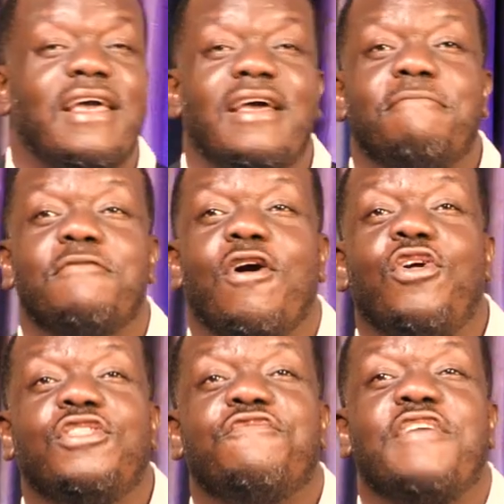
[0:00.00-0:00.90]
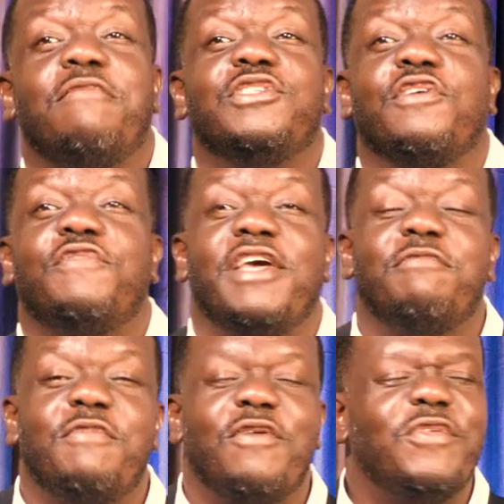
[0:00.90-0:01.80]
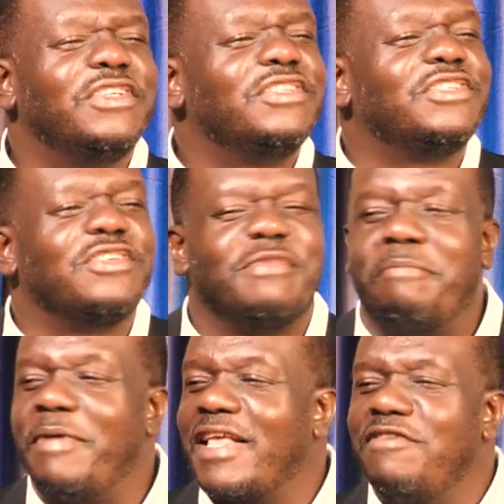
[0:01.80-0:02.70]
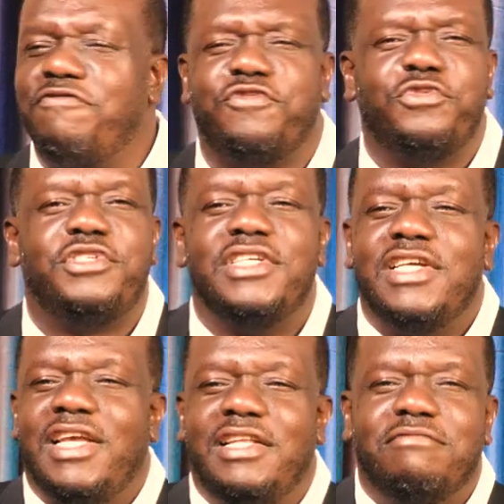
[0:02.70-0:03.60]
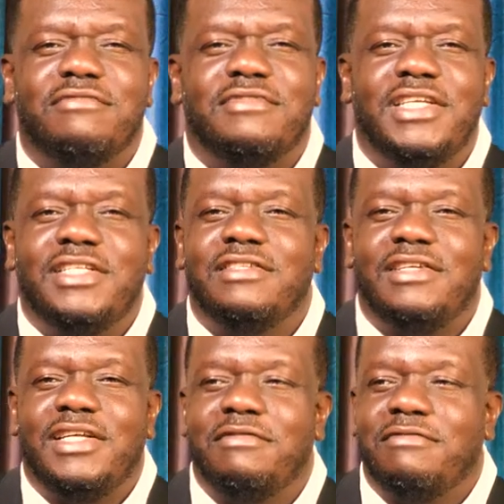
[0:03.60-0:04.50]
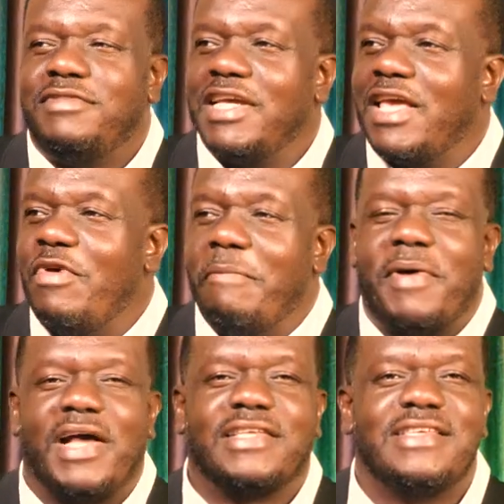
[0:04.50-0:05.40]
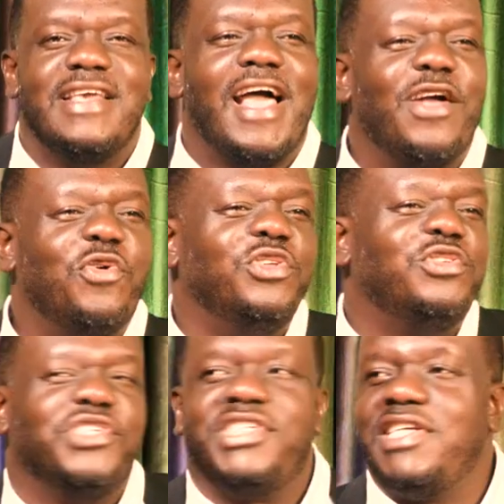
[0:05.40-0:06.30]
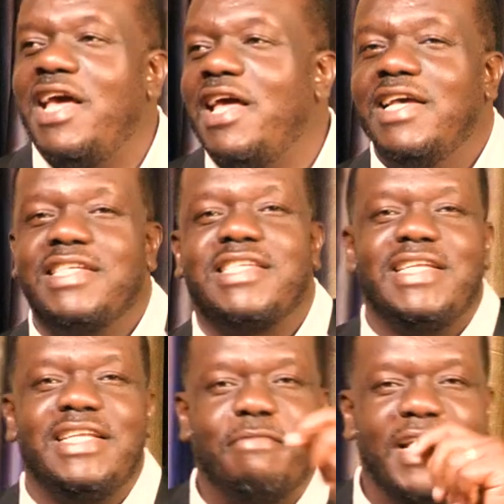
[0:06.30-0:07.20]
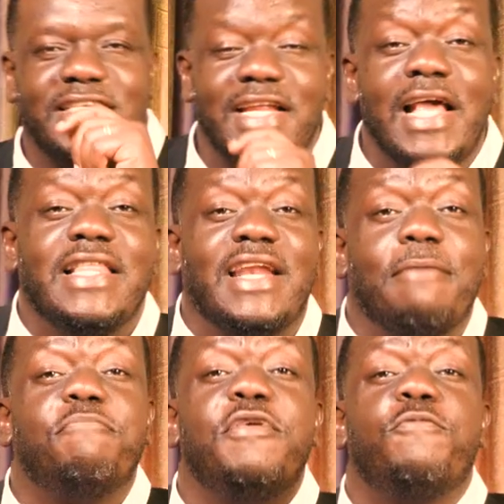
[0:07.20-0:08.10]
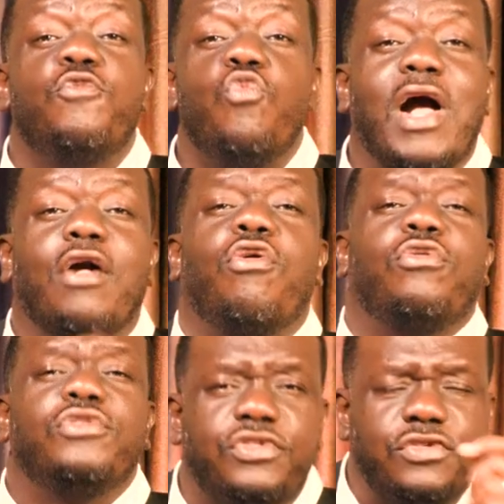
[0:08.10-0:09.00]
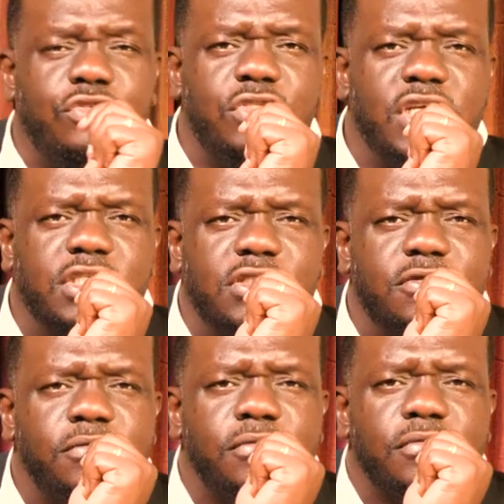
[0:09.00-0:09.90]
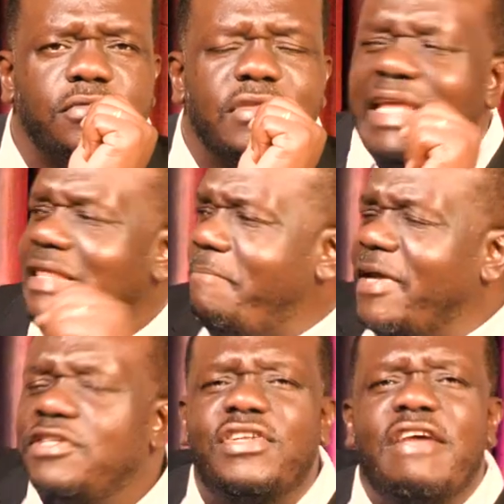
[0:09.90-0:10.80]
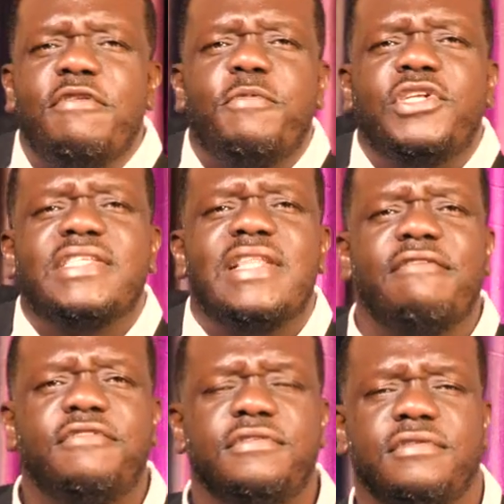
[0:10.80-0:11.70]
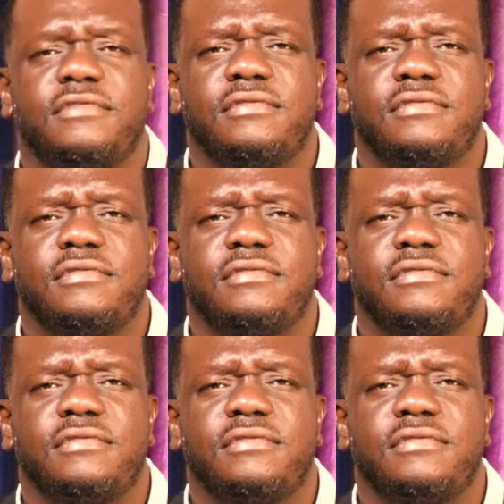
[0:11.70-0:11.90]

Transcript: um, all the families of the earth, we're not just talking about packing food in, in, in takeaway packs and going to share street by street. There are people who are called to do that. It depends on everybody's level.